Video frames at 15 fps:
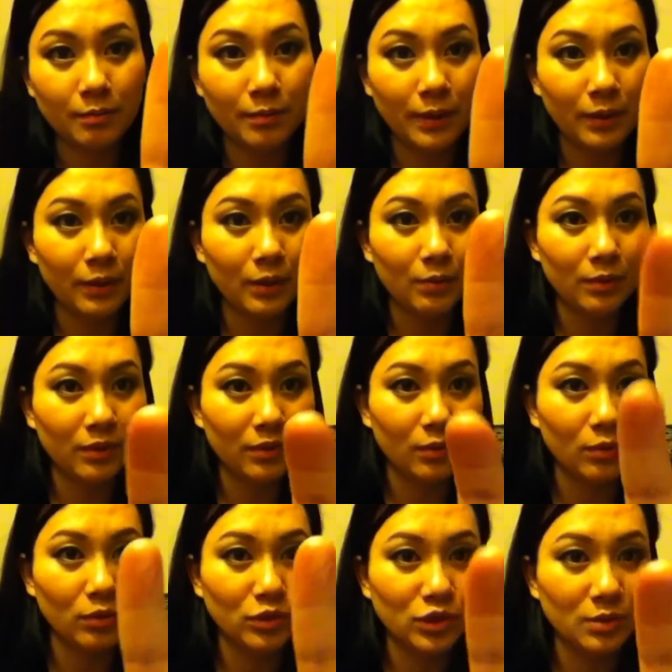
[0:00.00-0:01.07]
Berry with
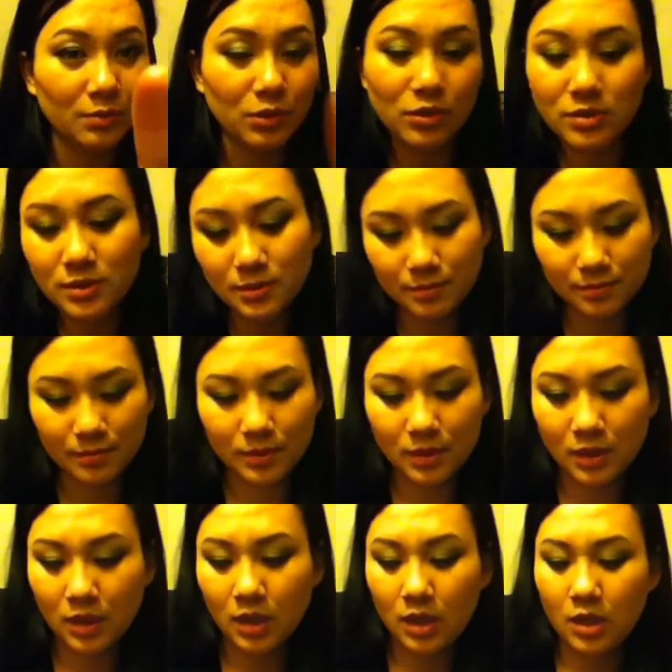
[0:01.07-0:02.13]
gold shimmers.
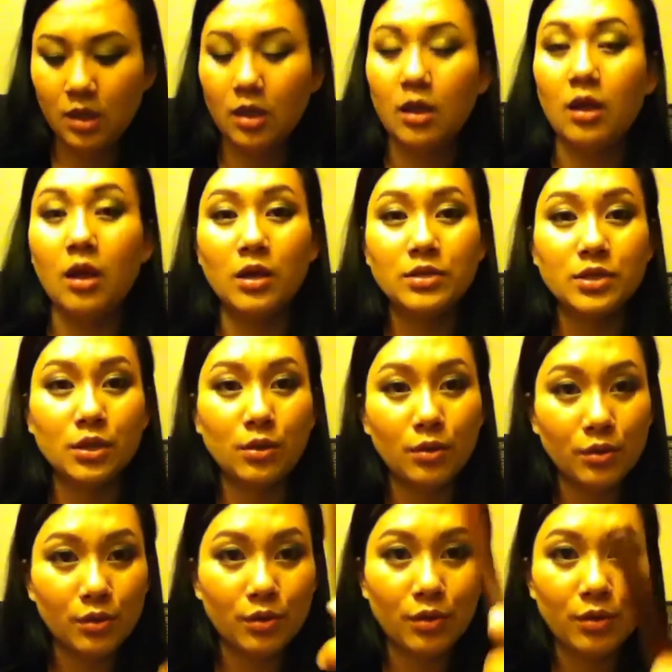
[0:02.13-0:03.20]

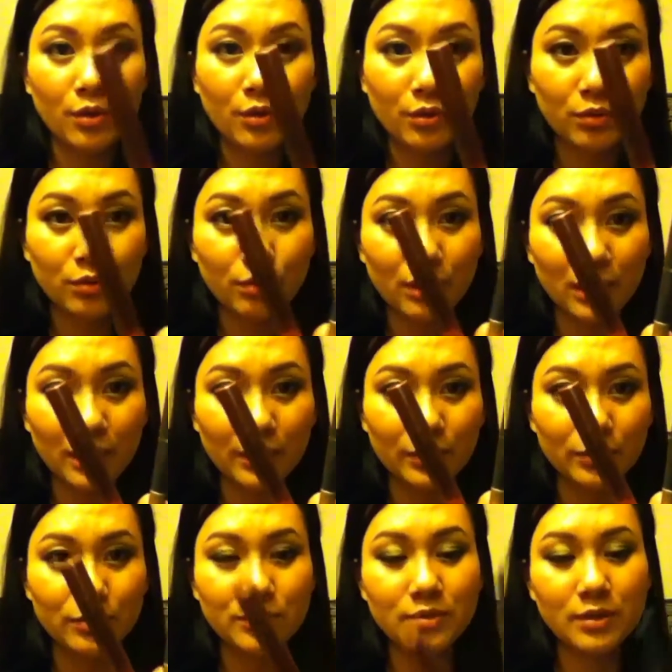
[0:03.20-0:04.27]
Also three
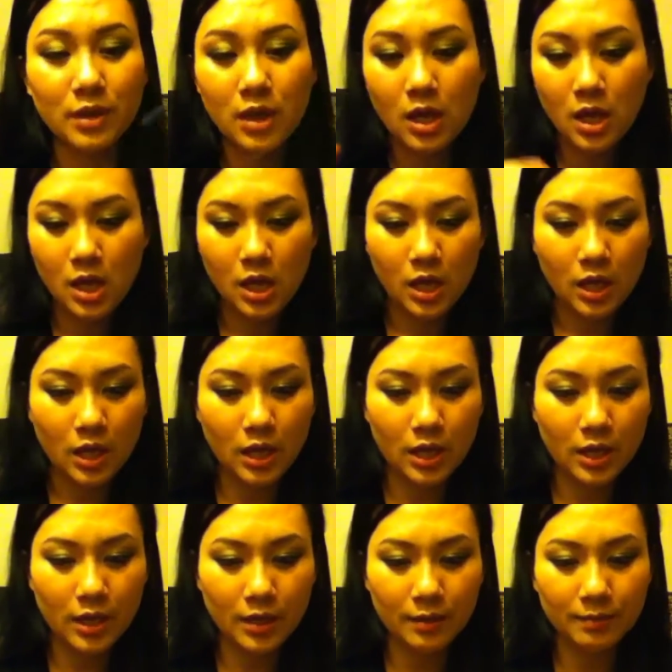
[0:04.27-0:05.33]
liners.
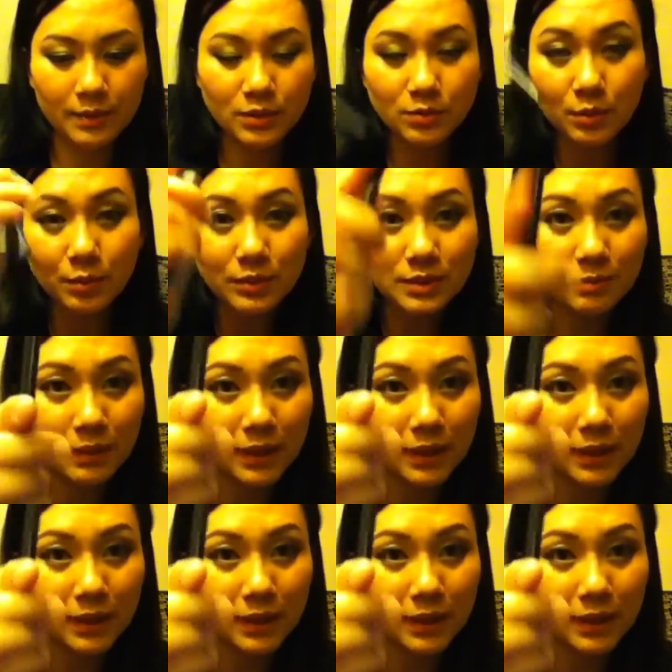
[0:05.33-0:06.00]
Um, this one was a